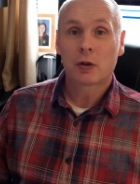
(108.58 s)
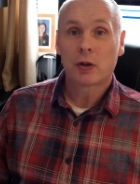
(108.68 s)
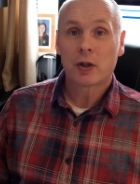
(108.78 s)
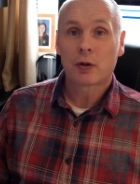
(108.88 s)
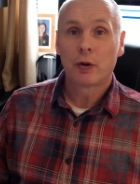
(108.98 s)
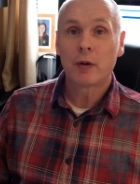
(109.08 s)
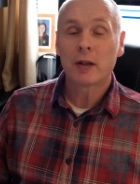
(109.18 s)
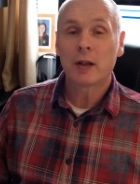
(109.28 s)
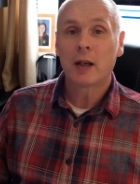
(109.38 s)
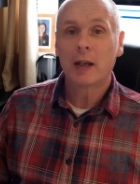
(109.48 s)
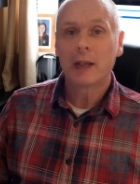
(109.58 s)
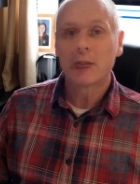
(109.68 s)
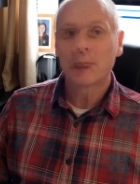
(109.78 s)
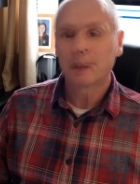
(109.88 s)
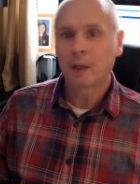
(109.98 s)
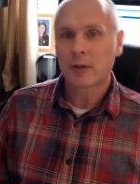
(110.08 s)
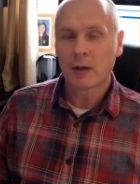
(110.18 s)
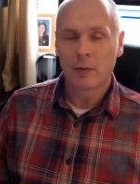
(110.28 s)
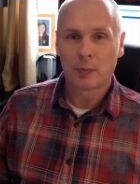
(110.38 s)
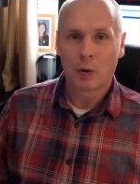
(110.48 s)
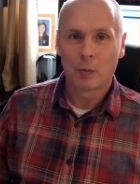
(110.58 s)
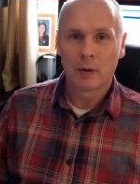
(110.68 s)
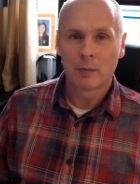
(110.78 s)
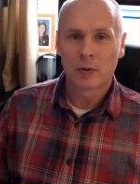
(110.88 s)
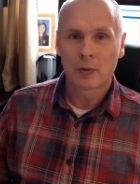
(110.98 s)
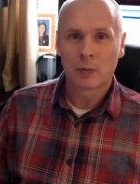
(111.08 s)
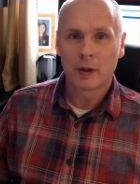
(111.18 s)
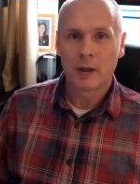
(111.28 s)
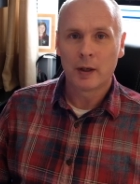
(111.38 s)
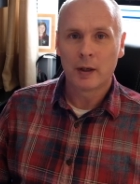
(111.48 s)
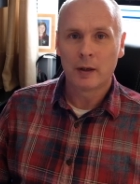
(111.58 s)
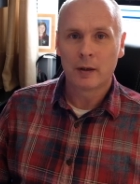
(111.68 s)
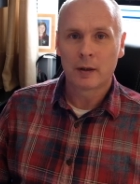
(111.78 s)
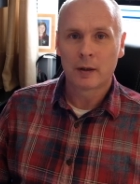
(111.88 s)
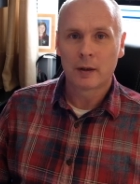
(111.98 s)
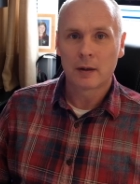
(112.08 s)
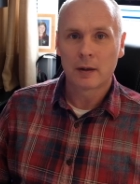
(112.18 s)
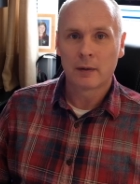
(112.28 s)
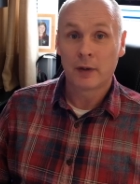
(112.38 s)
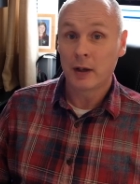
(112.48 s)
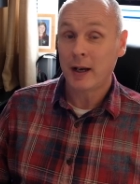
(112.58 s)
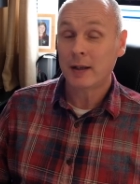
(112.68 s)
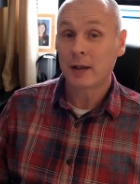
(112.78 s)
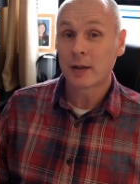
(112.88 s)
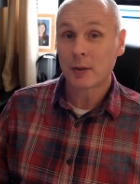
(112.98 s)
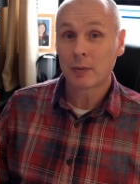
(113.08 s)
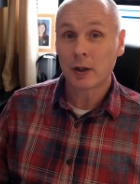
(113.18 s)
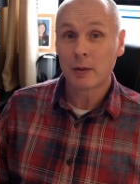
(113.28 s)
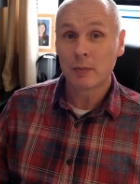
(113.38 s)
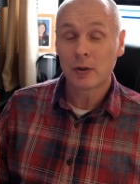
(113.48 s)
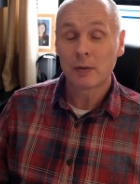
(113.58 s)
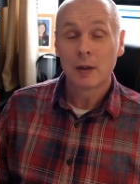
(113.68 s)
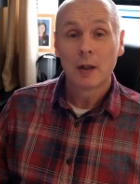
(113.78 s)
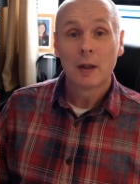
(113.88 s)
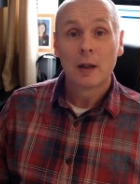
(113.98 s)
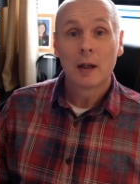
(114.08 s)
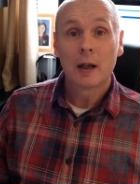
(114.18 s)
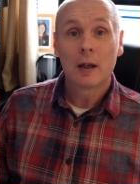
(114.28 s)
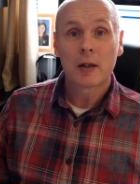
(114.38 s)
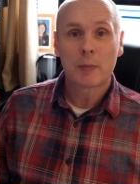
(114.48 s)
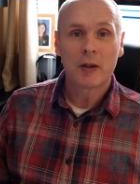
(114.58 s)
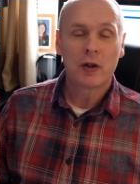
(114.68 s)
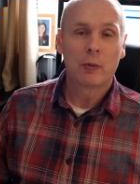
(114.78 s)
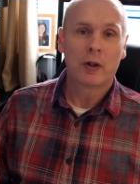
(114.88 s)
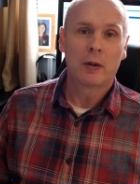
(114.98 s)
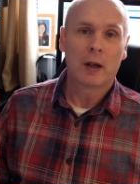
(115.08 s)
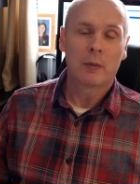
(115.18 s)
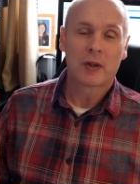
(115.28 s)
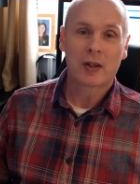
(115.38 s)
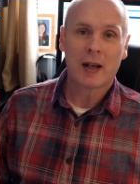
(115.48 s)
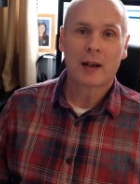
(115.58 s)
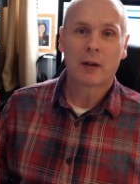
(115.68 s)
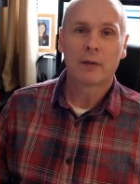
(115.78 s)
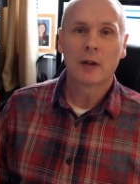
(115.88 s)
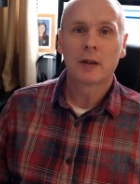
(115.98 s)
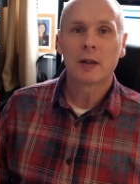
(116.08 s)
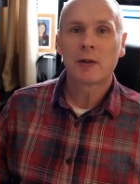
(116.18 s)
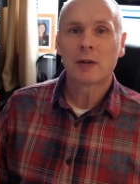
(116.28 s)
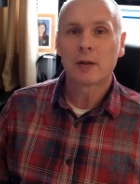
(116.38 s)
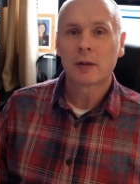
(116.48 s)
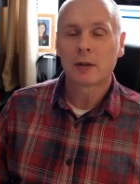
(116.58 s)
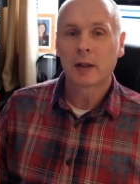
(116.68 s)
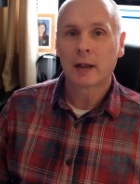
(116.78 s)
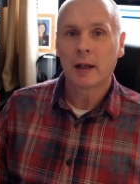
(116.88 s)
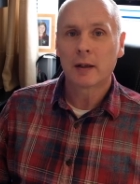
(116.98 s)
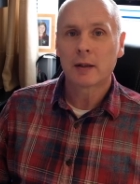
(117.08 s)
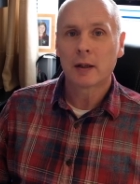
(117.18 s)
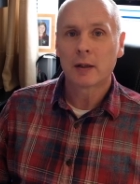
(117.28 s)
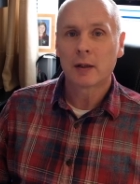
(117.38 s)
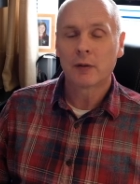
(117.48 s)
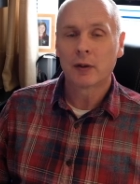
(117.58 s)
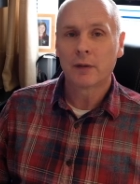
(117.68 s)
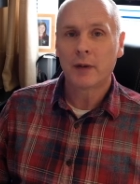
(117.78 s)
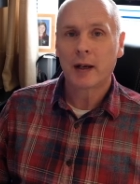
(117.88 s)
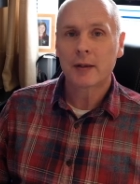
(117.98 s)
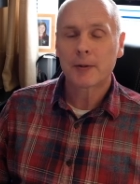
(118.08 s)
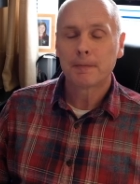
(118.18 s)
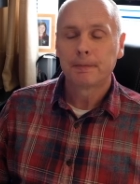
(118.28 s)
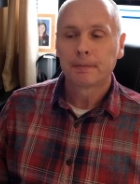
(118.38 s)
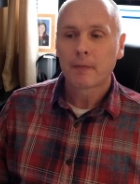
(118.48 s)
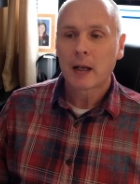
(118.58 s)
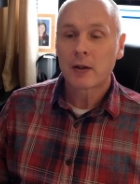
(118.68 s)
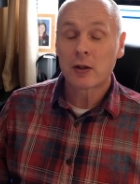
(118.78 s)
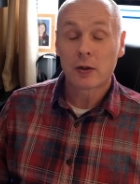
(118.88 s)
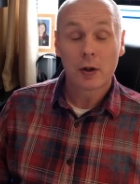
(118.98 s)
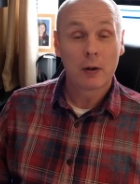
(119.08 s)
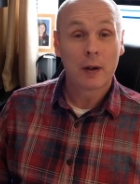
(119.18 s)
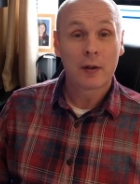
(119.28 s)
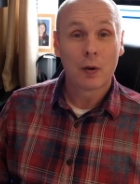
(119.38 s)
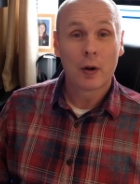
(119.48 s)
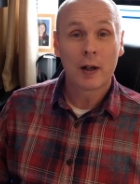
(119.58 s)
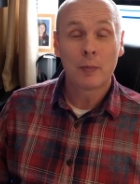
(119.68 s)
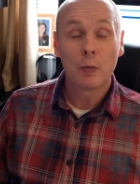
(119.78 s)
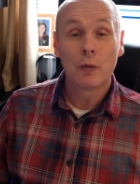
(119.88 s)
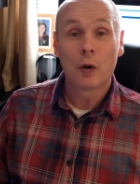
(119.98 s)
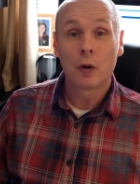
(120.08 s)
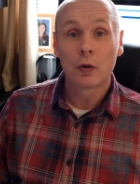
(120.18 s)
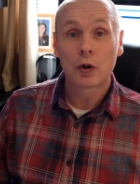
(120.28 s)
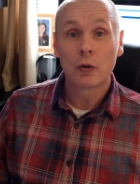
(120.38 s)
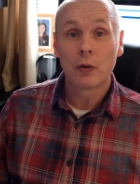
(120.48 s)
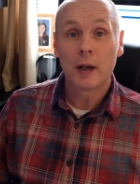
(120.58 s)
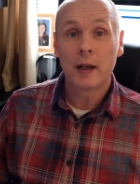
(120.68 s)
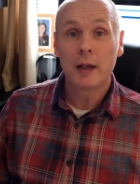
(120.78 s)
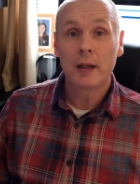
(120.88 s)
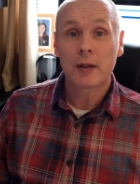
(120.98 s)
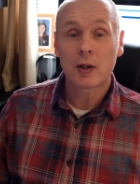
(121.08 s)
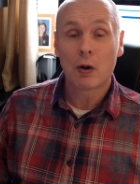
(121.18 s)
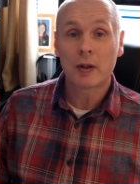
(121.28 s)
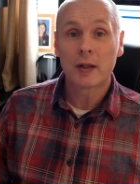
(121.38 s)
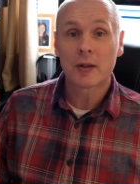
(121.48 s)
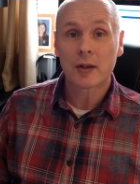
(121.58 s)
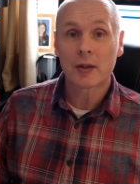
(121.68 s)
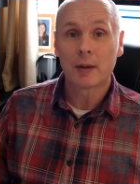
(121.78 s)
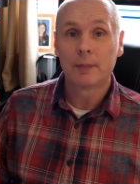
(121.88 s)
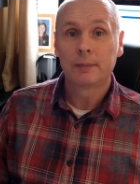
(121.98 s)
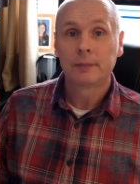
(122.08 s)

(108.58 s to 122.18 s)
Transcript: just screwed into that lens. I was having problems with vignetting sometimes, uh, especially when you, I was stacking filters to get uh, different effects. So I thought I'd move on to a slot-in system